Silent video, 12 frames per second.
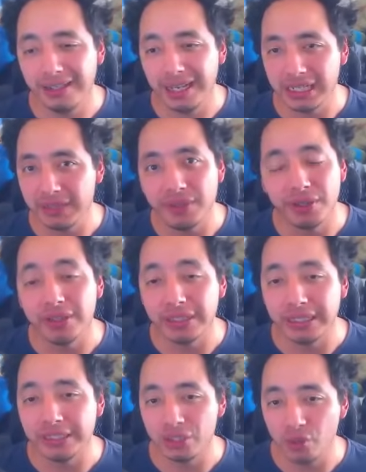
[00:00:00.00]
at the very
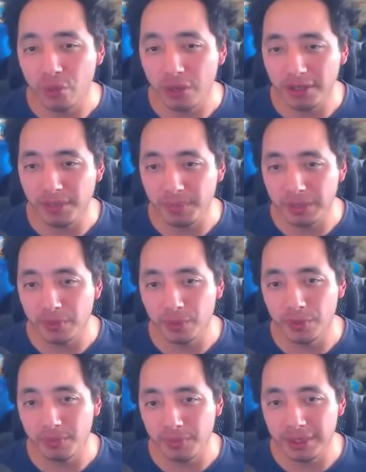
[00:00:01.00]
least. You want to be
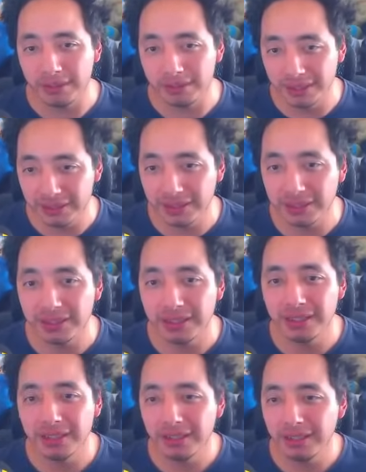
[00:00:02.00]
able to be consistent
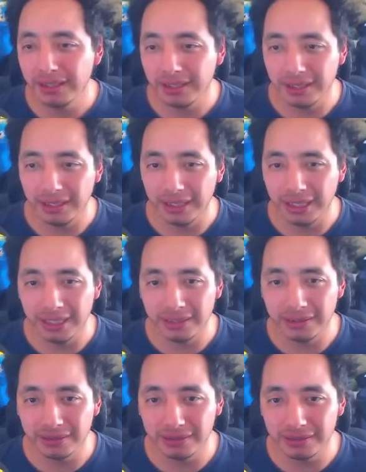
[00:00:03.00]

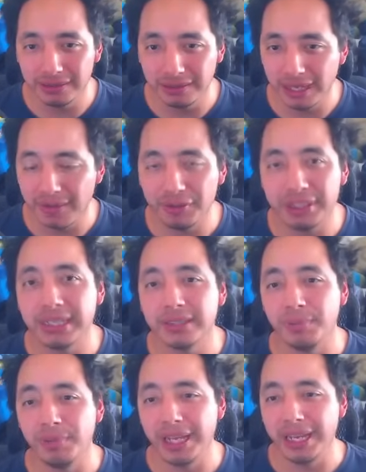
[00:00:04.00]
and have a chance
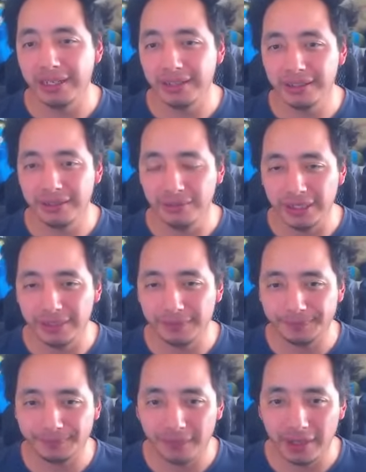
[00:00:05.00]
to play, right?
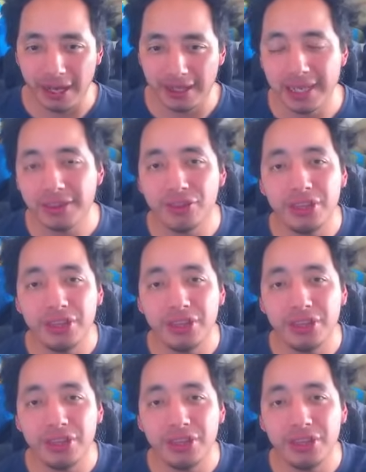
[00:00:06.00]
And let